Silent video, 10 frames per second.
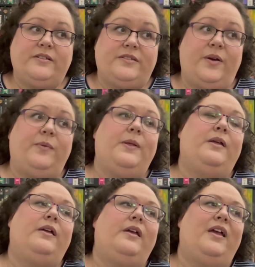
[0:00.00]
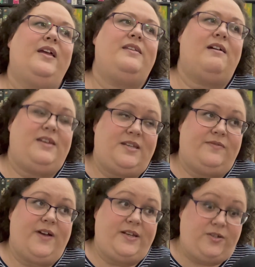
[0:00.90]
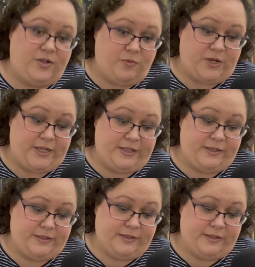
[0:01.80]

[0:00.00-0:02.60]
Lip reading: So now I need to find a new one